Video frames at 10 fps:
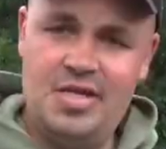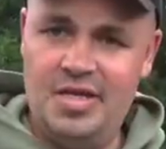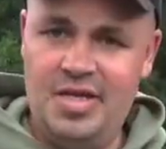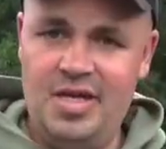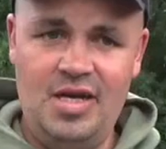the
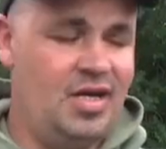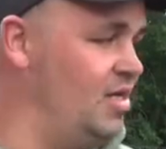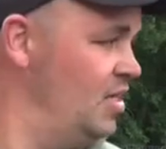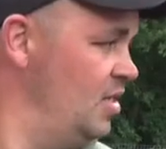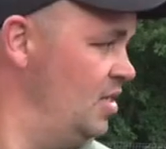car,
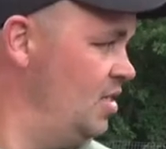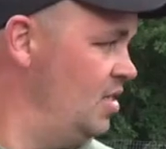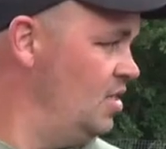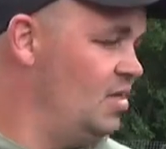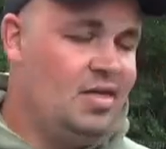
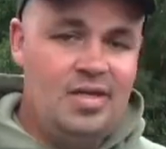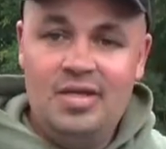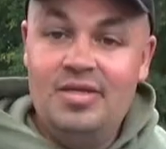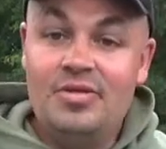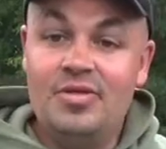
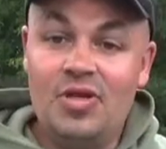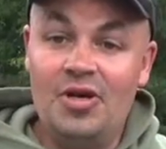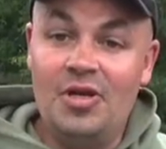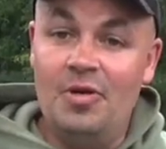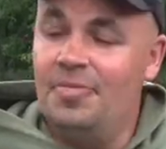so it's time
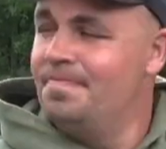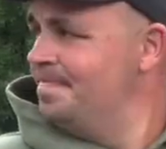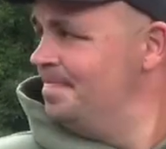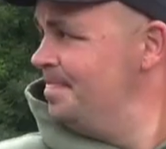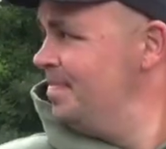to go home.
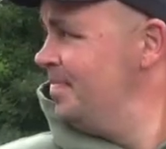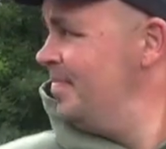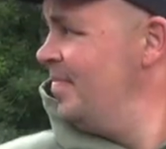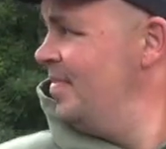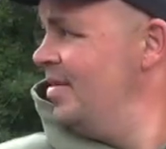
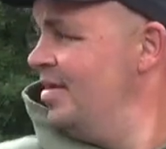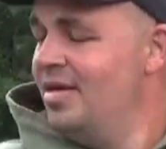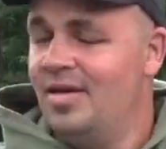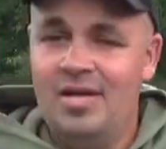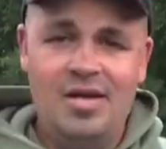
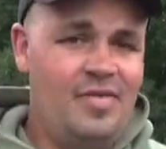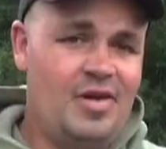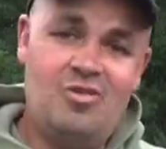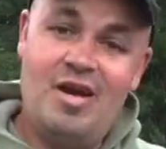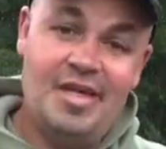I had a
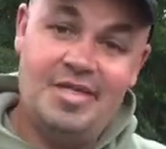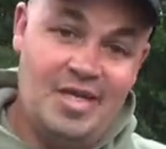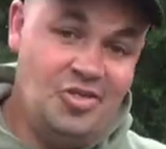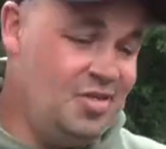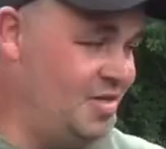cracking
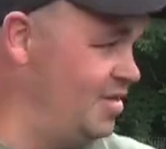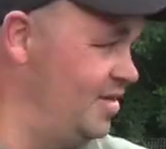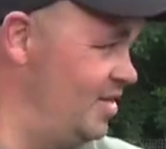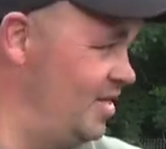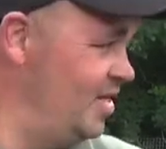session.
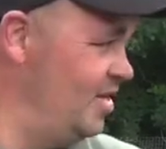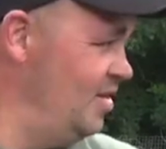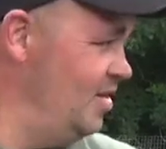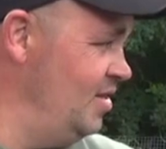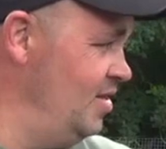
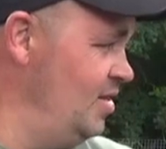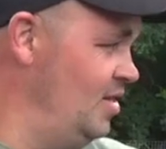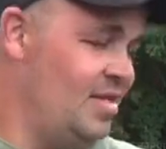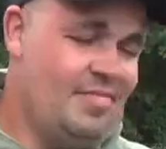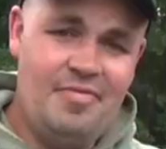
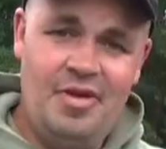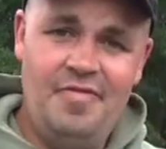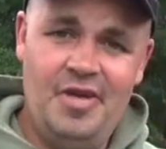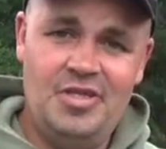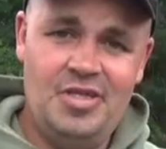Them 3
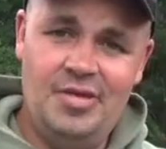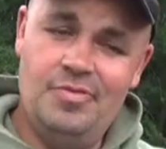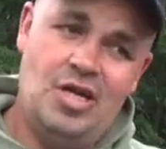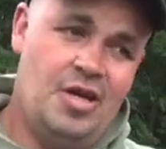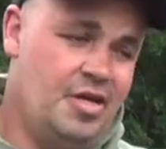fish, it
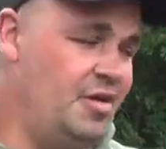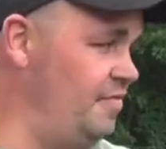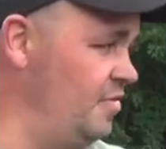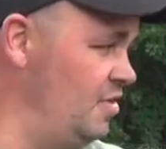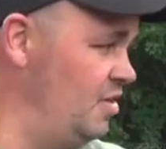was hard
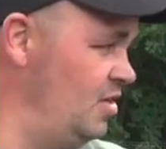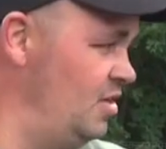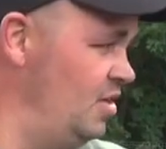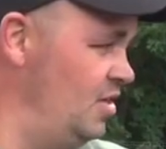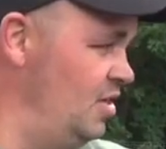enough.
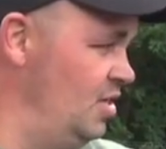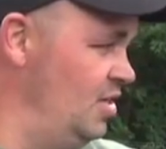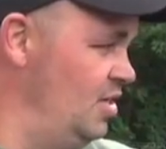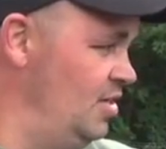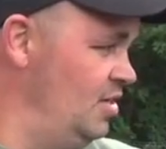
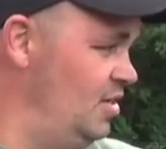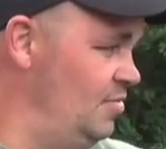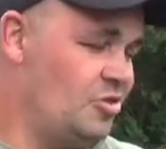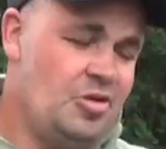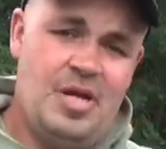It
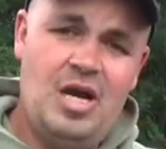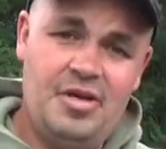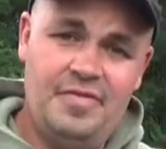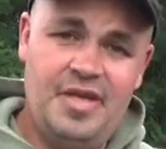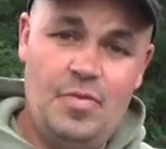was going to be hard
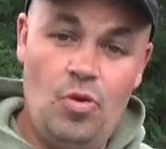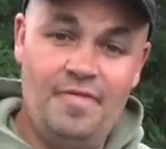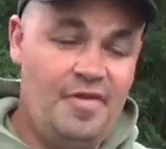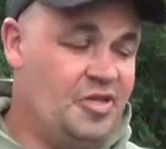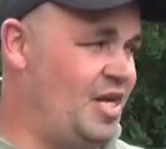enough to get 1
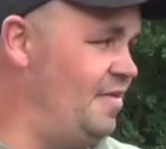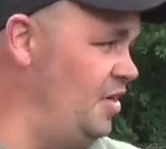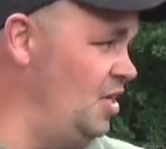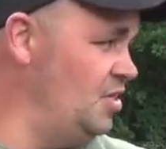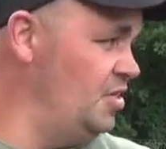fish out of
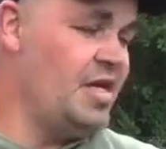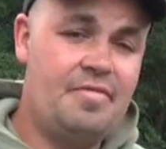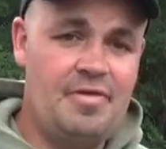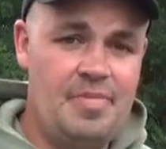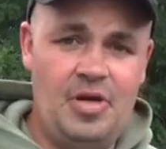here, so to get
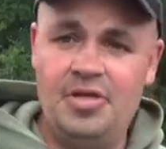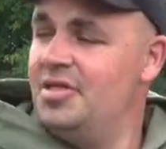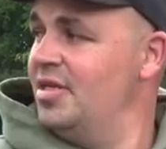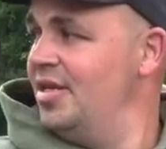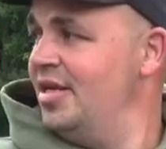
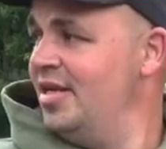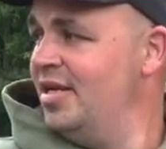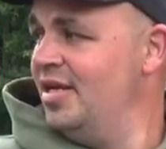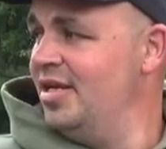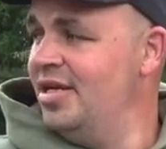bites,
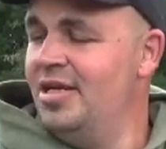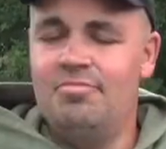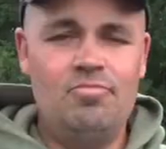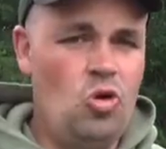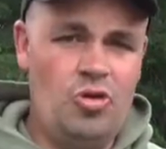
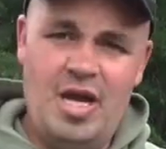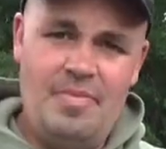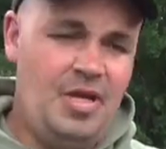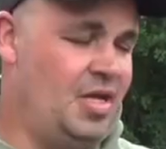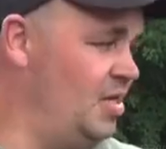more than
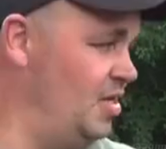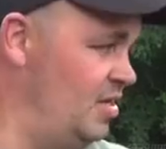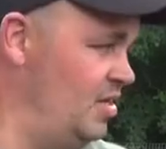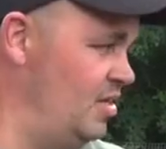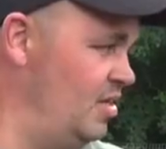happy.
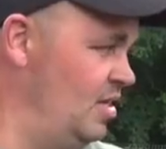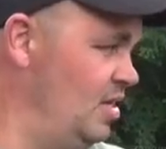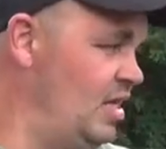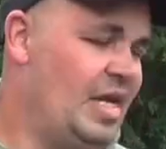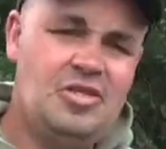
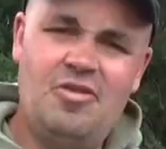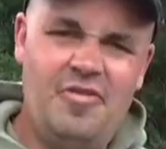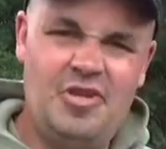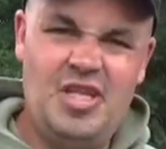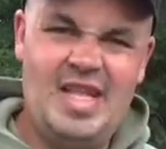Lake's not
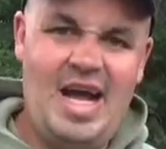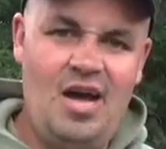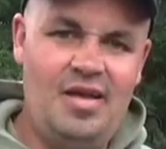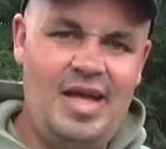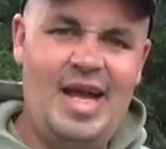fishing
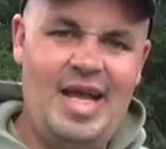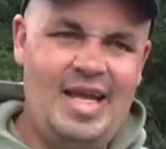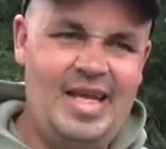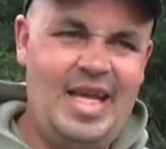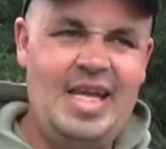that
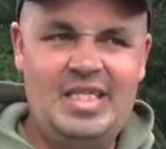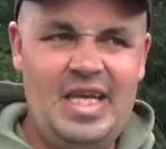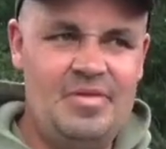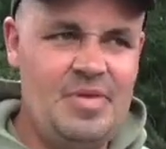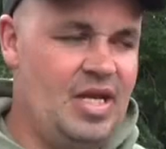easy
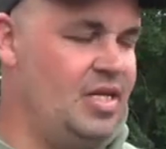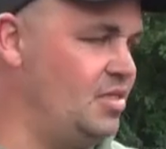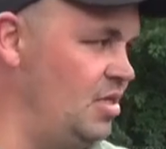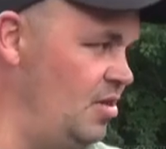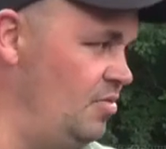at the minute,
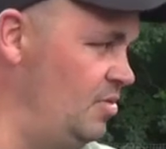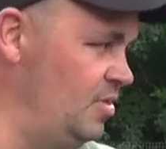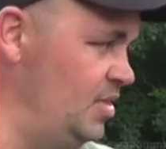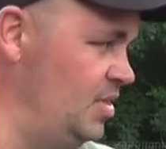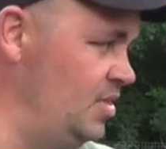so
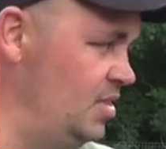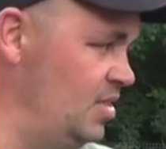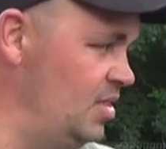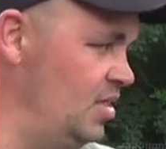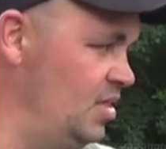
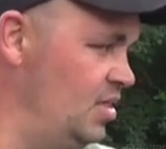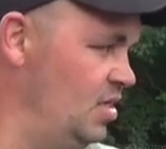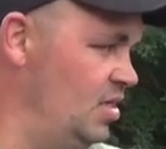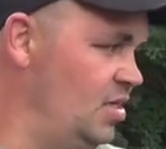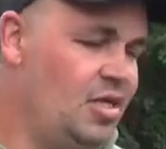
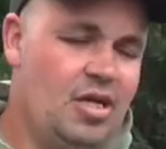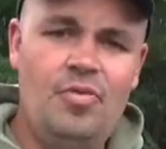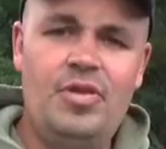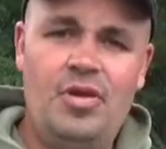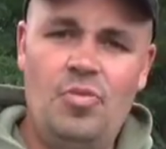you know,
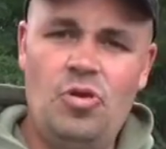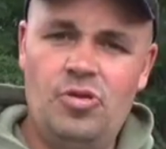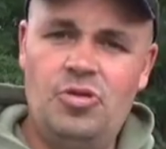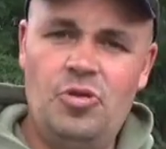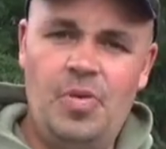with only 1 or
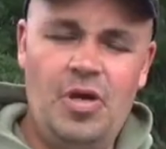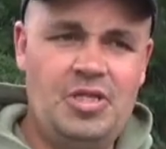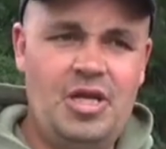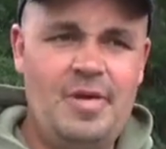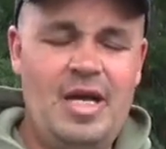2 bites
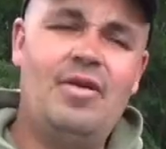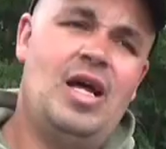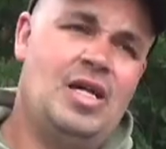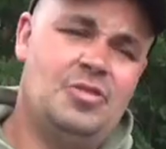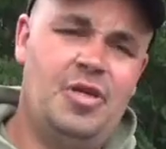coming out
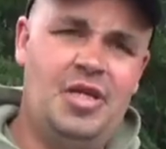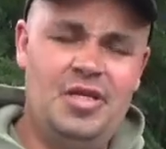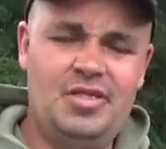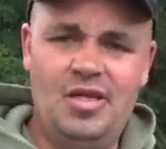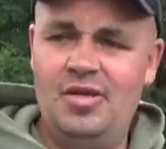last week,
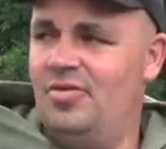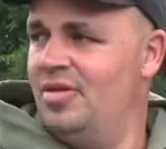so